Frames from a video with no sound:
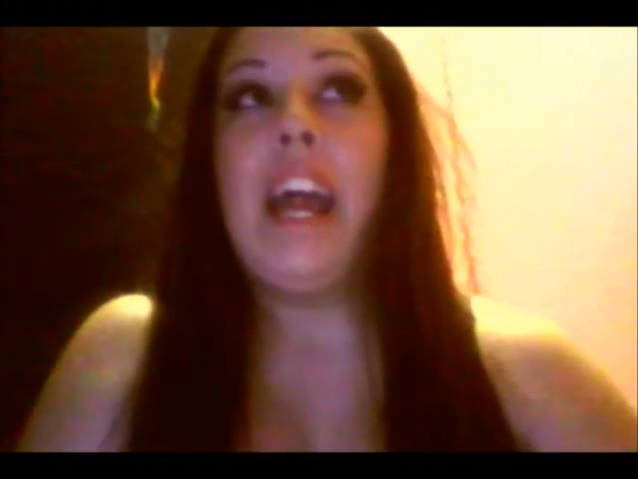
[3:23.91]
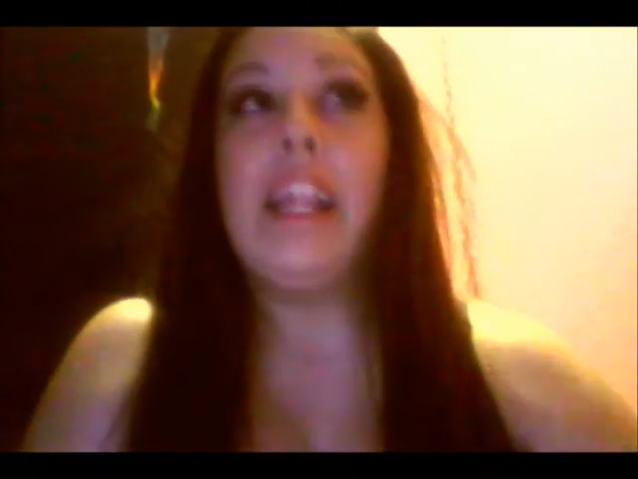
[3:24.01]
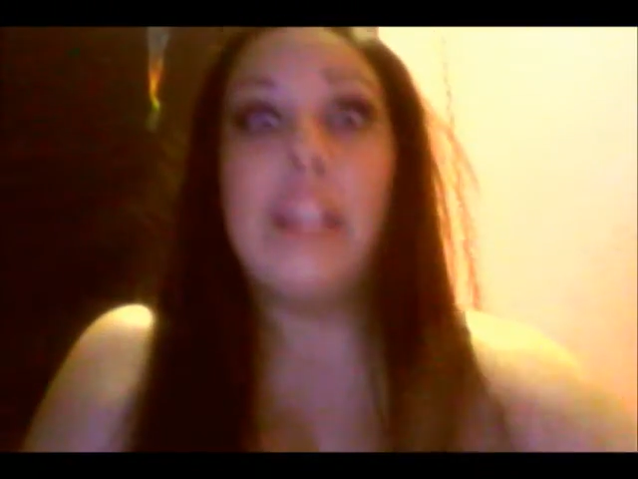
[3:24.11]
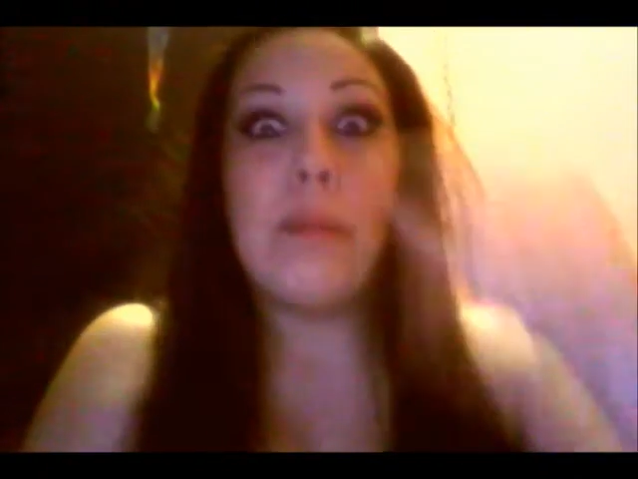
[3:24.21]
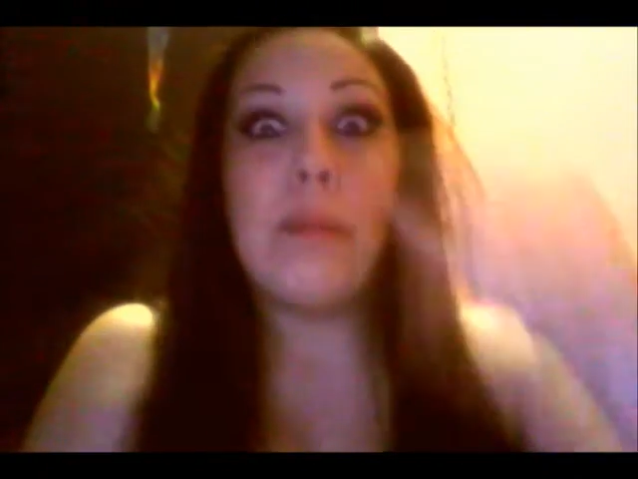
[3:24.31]

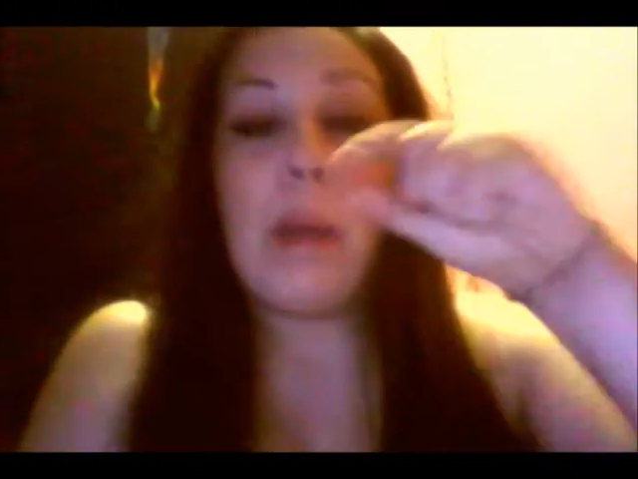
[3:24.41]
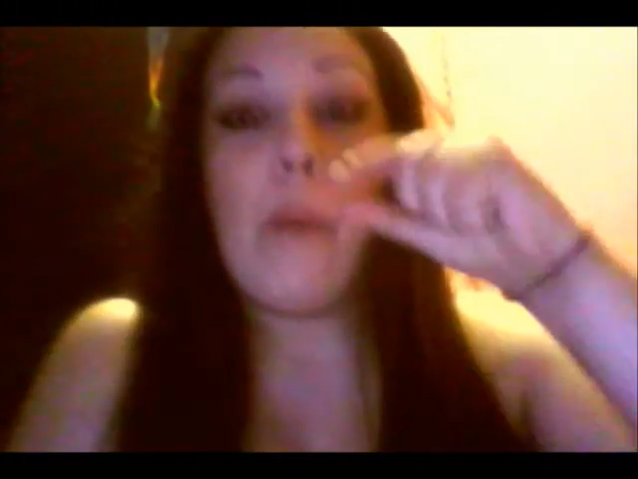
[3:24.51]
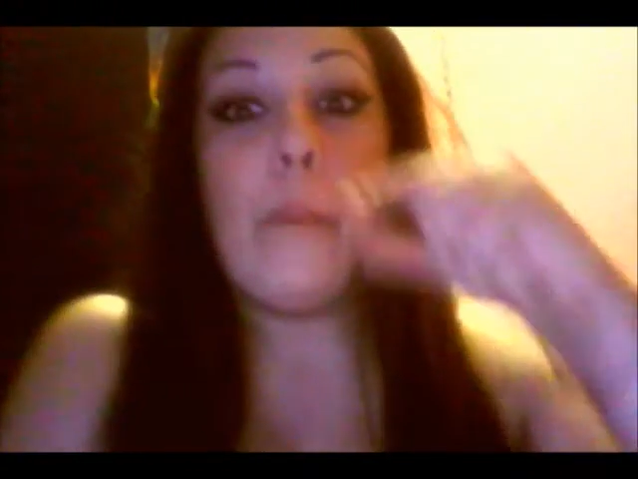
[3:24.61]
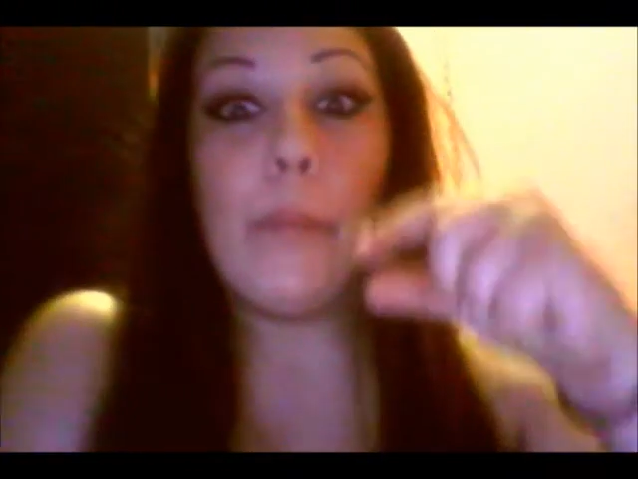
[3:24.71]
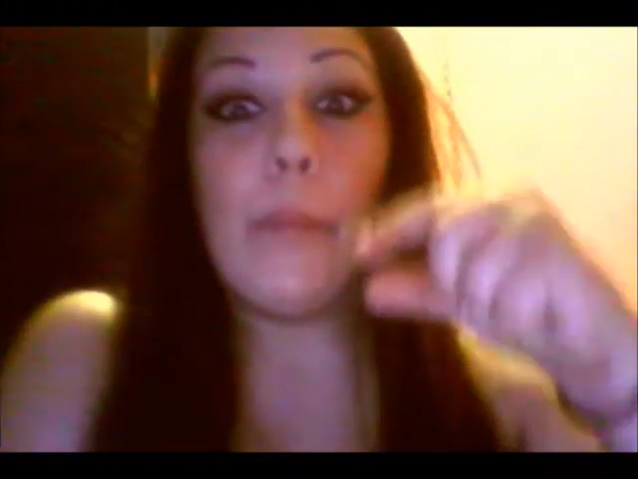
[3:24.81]
a little bit
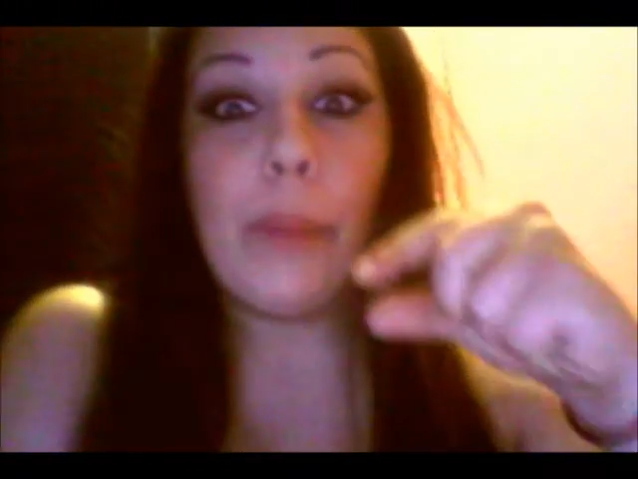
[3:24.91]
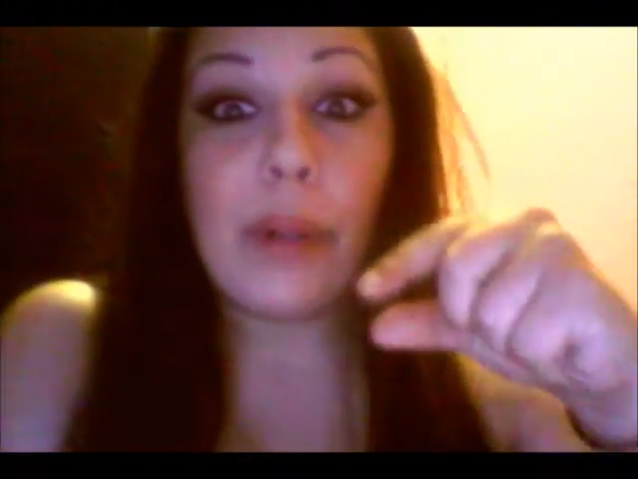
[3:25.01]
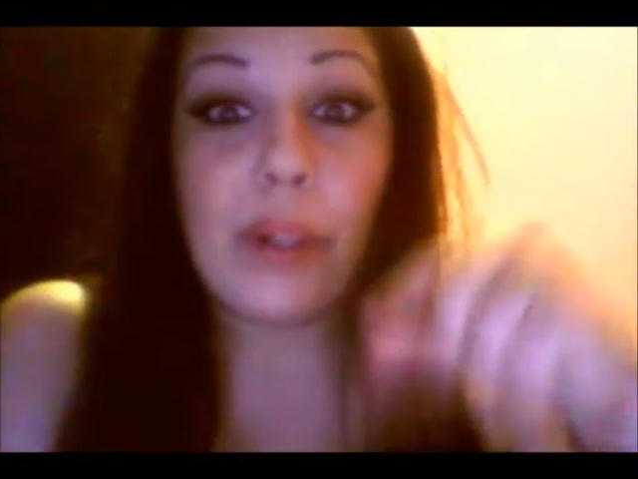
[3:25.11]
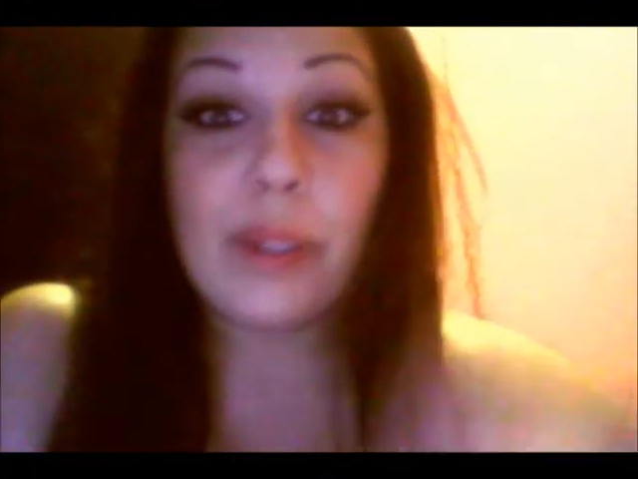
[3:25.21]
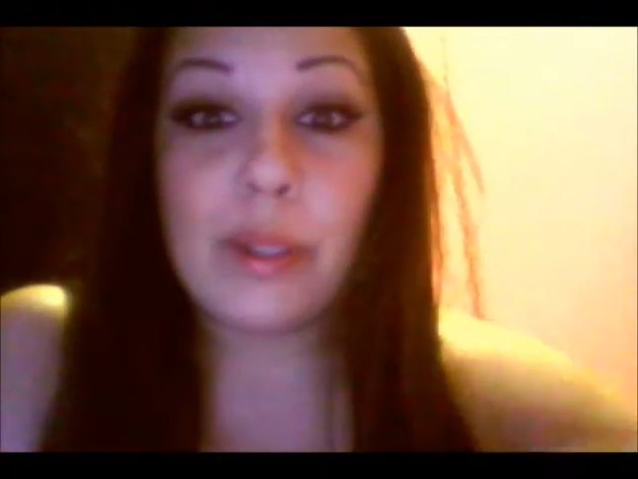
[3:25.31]

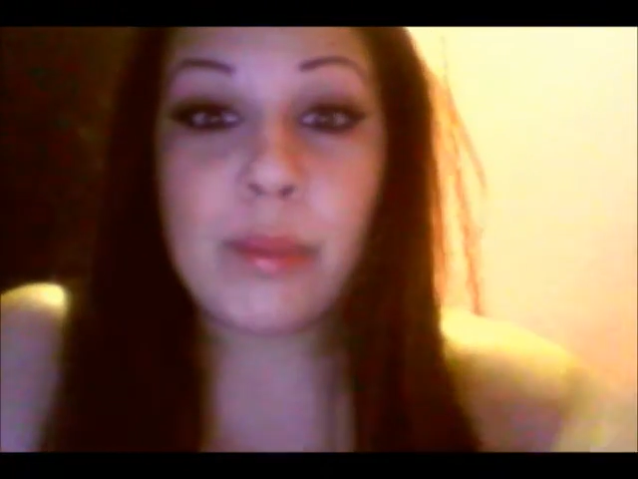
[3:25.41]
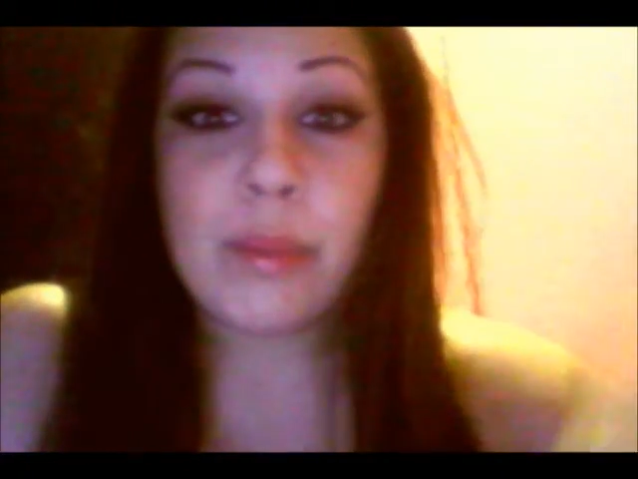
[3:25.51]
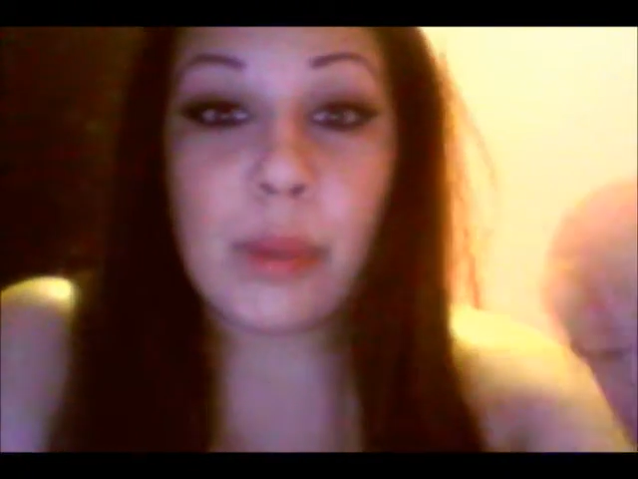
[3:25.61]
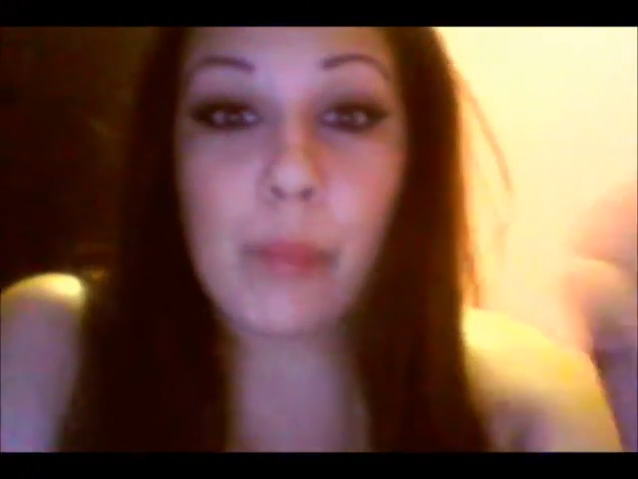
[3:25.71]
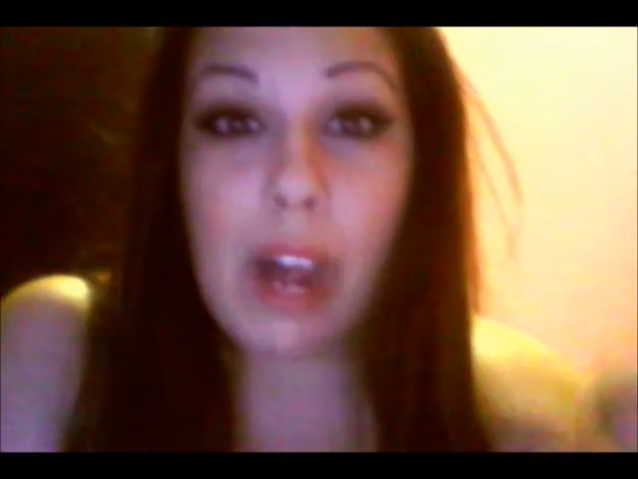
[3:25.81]
older, a little
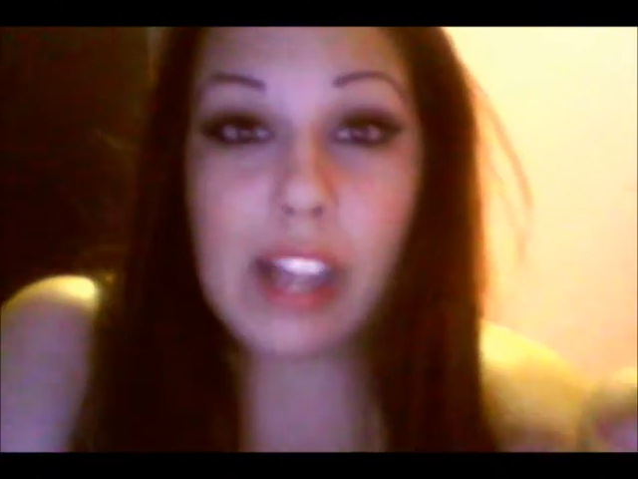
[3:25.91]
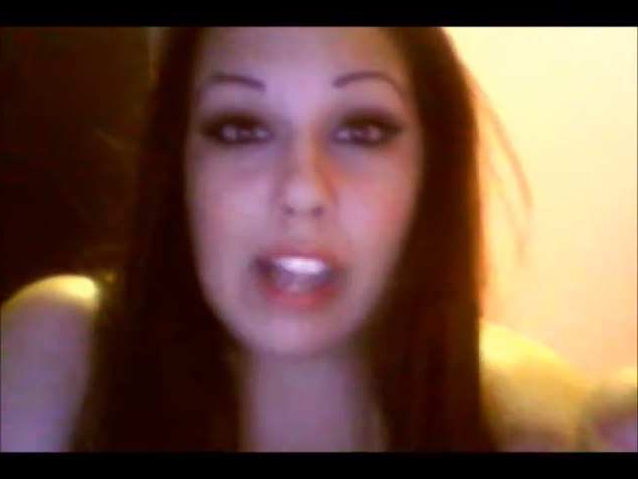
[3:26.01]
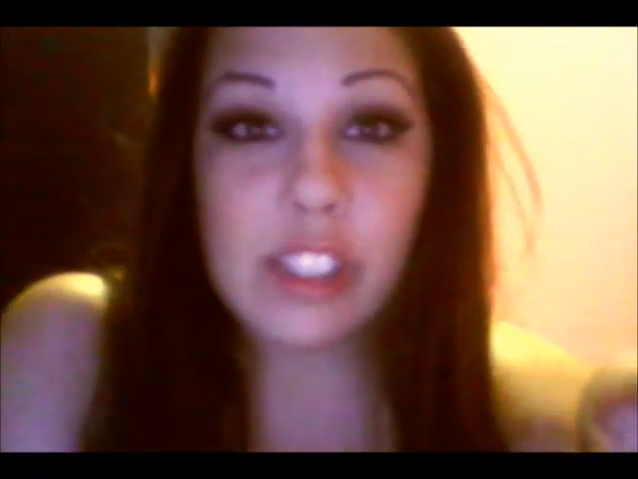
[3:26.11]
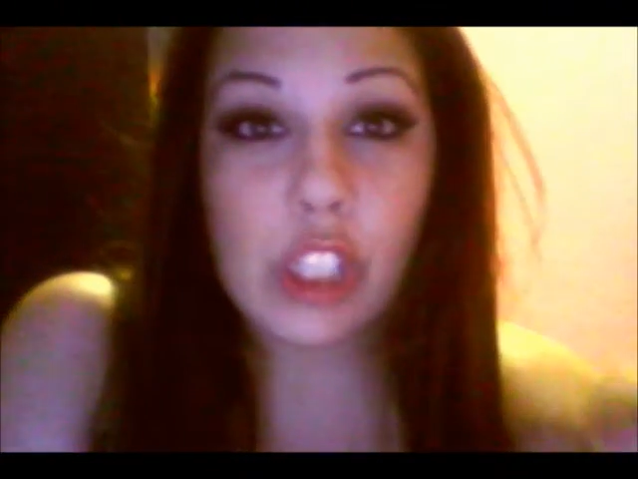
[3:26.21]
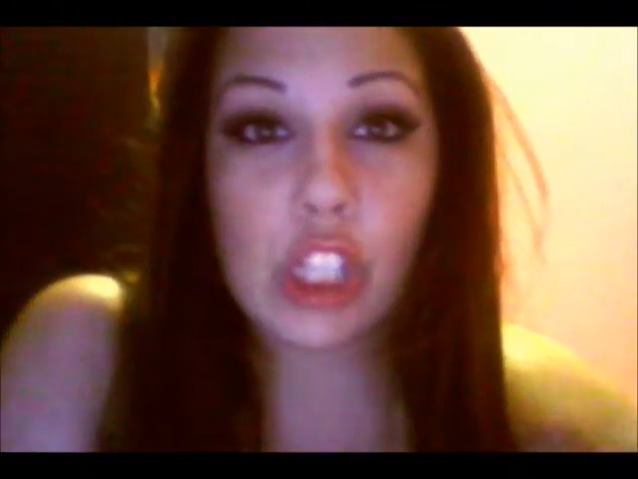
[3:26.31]
more
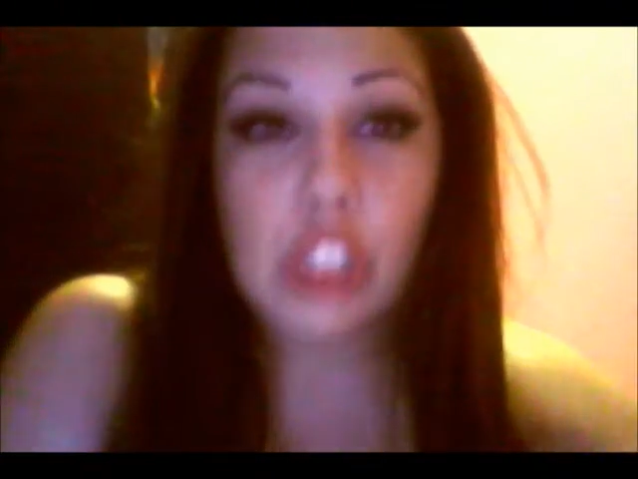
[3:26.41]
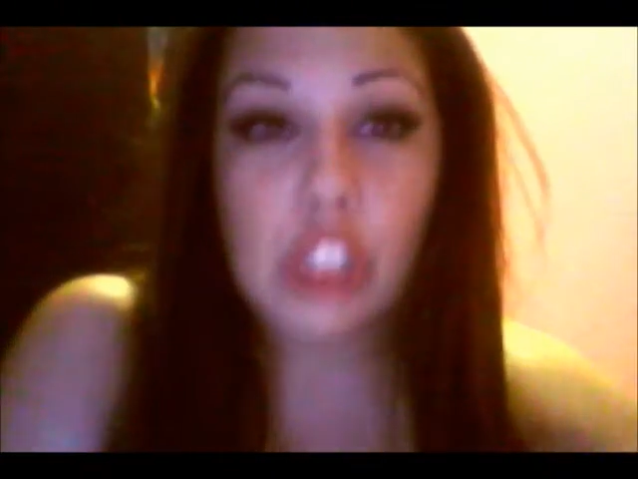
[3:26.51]
wiser,